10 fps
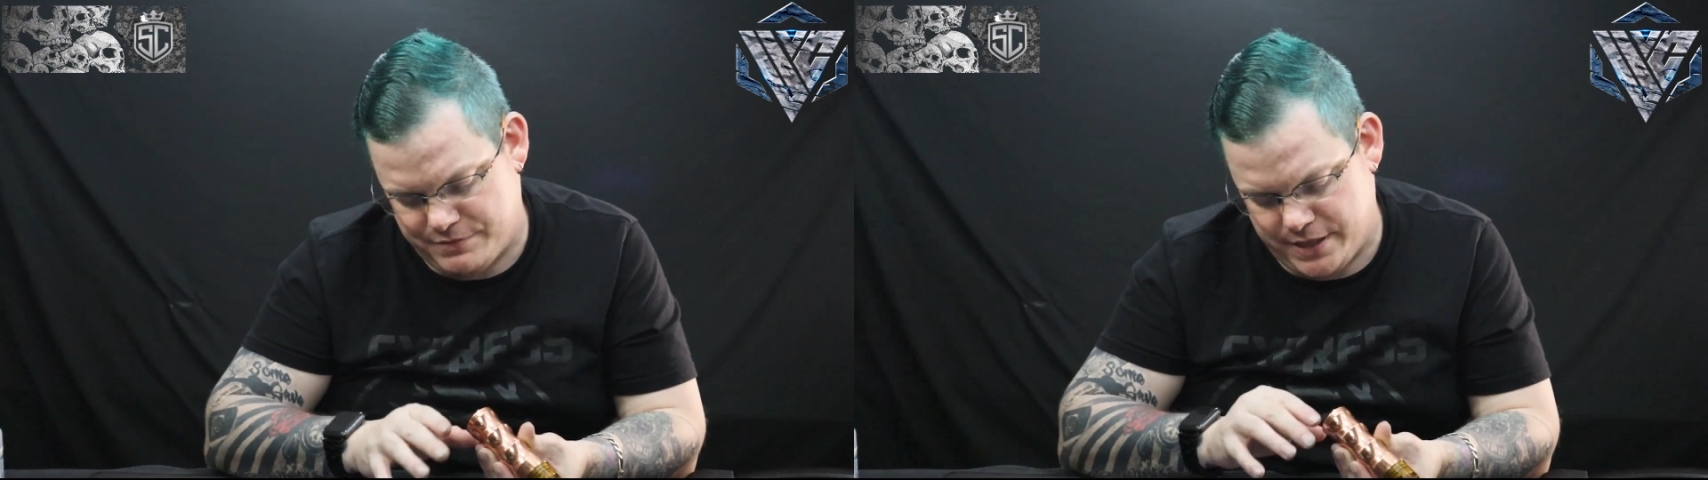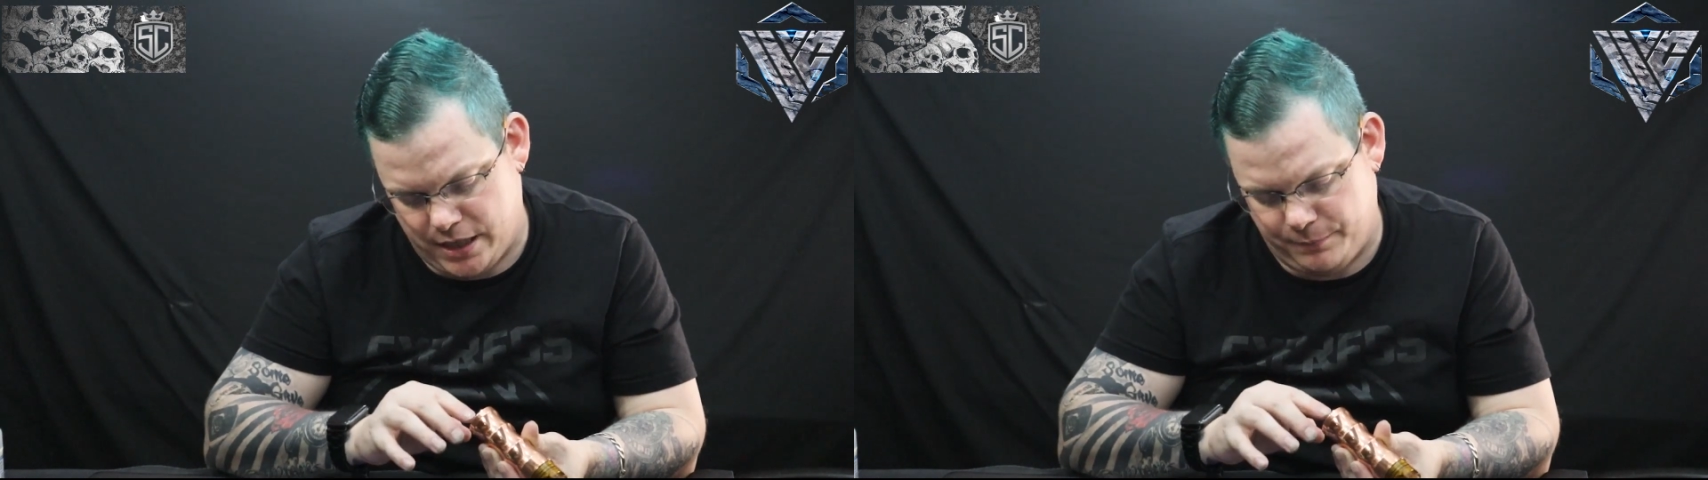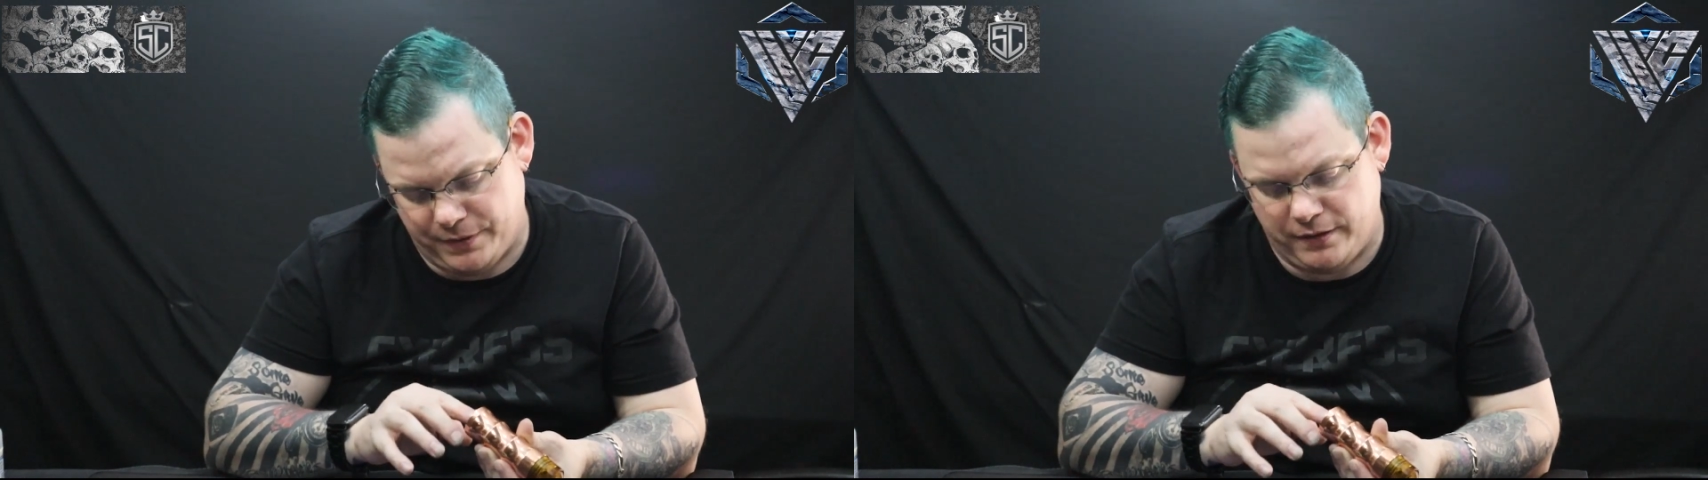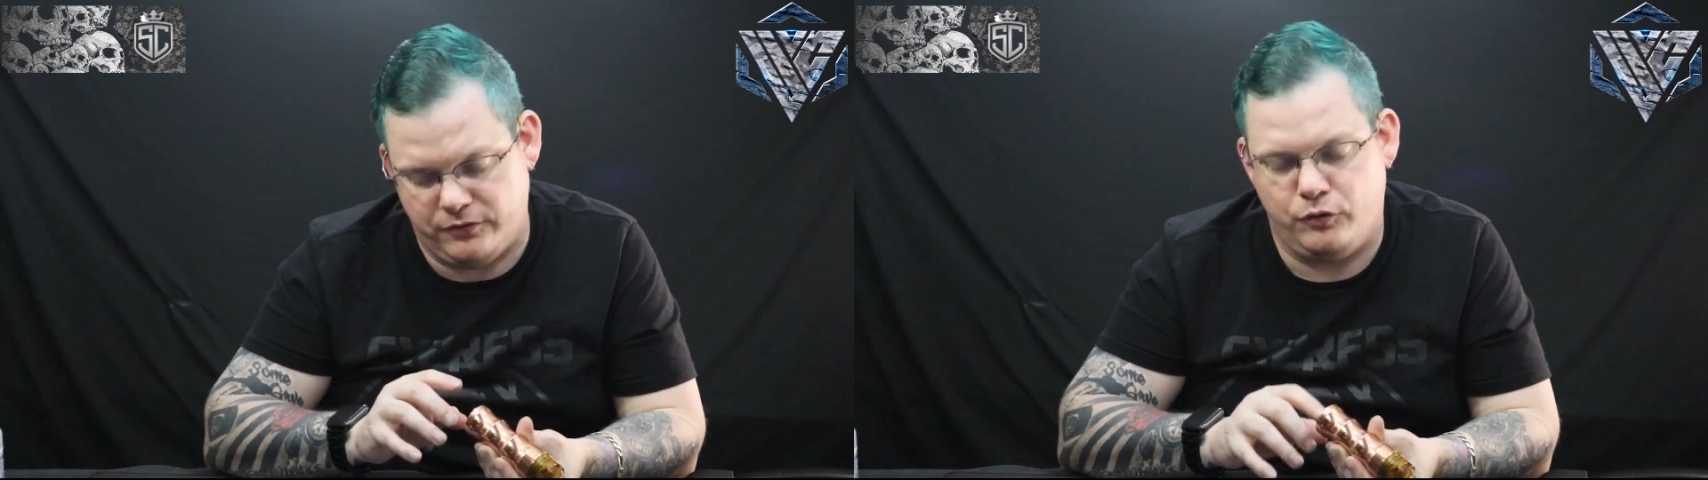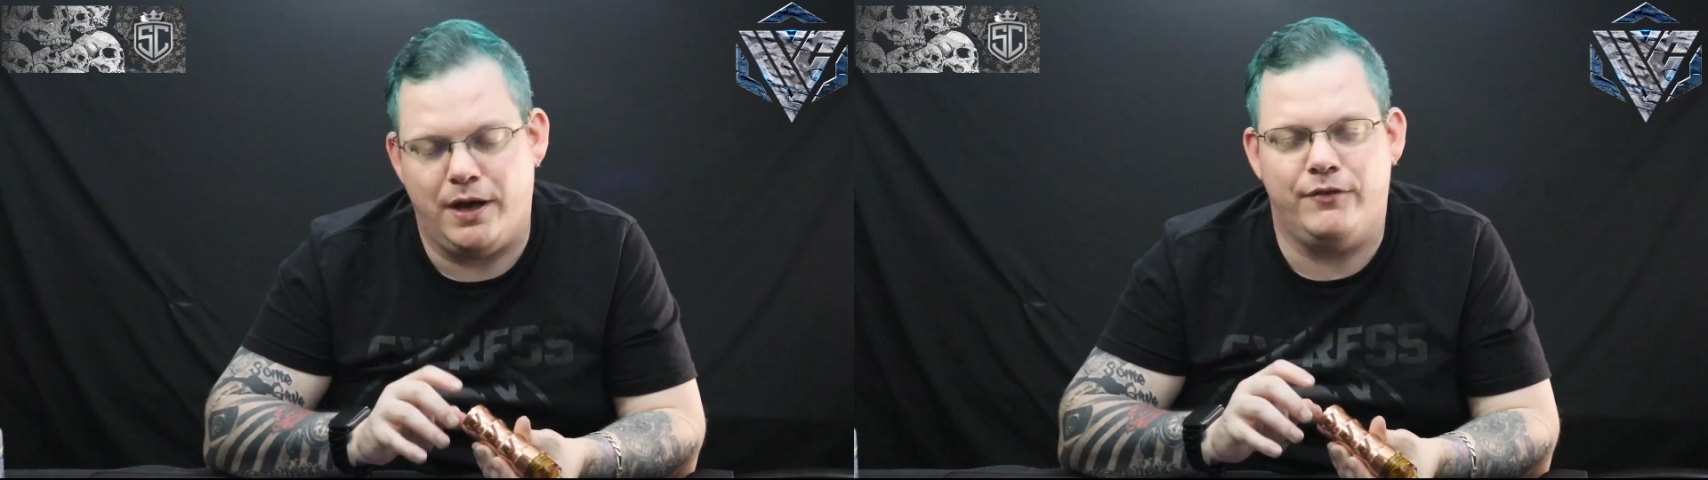setup
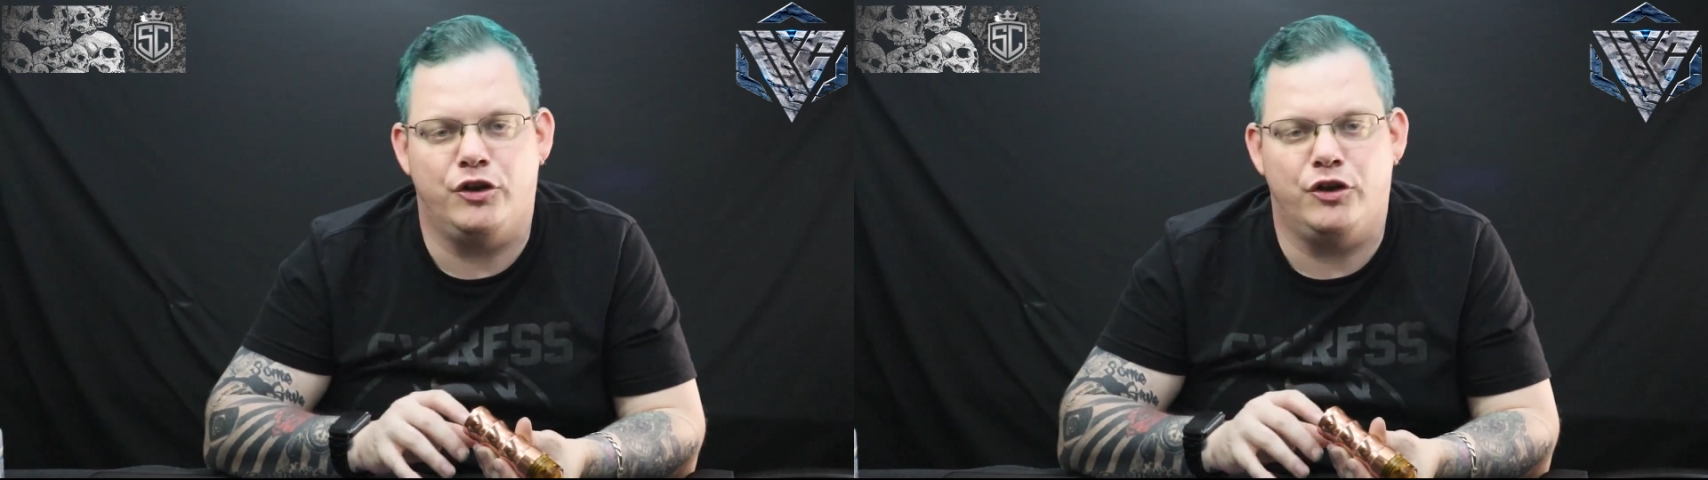is you have an